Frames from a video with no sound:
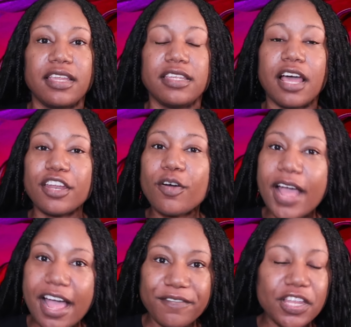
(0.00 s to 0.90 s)
Y'all know
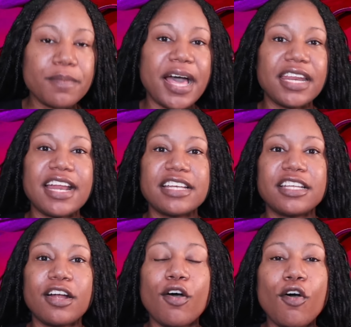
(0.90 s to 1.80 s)
how I feel about it. I
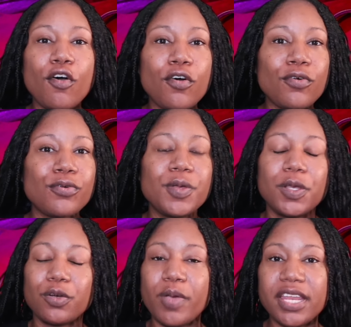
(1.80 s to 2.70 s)
did a whole
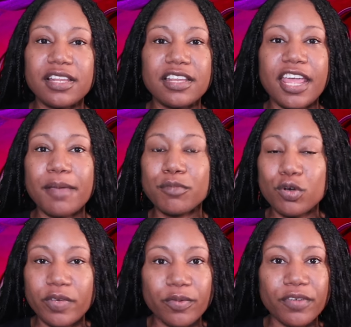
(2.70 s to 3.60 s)
Queen of the Damned
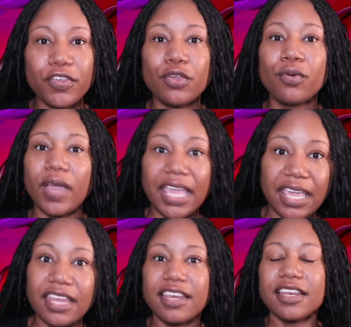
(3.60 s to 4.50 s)
movie review
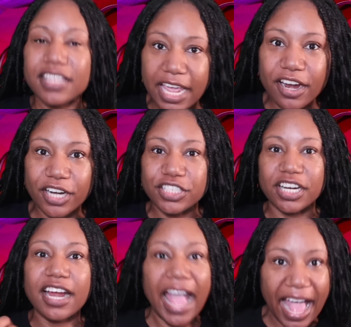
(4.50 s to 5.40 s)
in
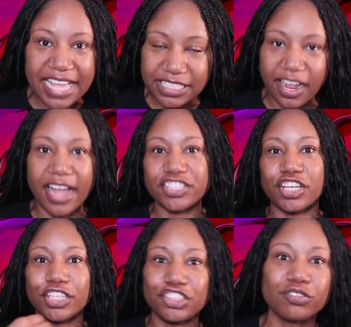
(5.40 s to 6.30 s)
character as
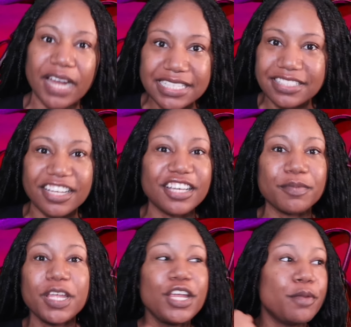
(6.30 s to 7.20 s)
Akasha, dressed
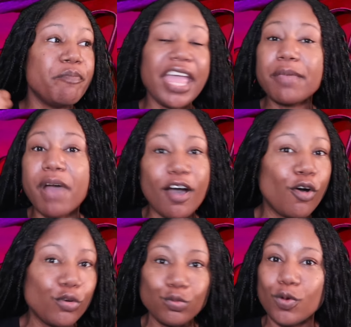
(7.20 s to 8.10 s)
up, made my
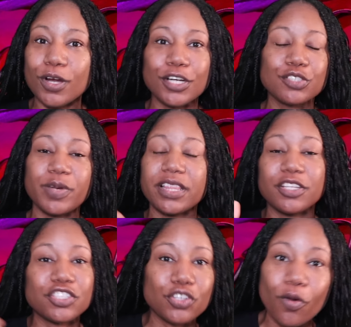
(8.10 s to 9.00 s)
own words with
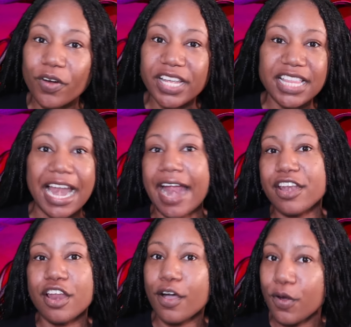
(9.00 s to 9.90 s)
the story that I
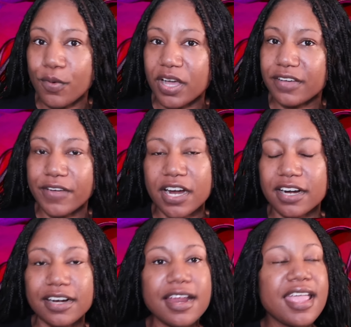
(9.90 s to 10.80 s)
know of
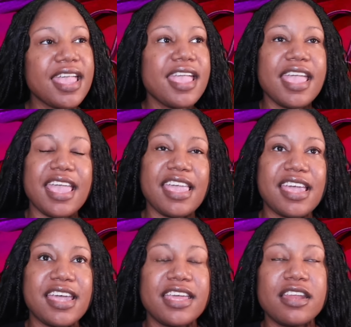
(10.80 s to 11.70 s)
her.
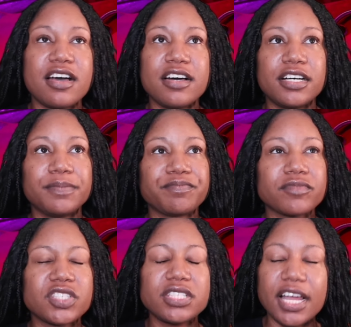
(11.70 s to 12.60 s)
And
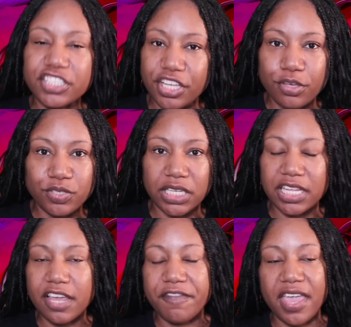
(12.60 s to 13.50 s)
such a huge
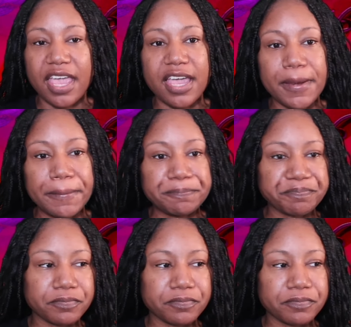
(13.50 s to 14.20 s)
Aaliyah fan.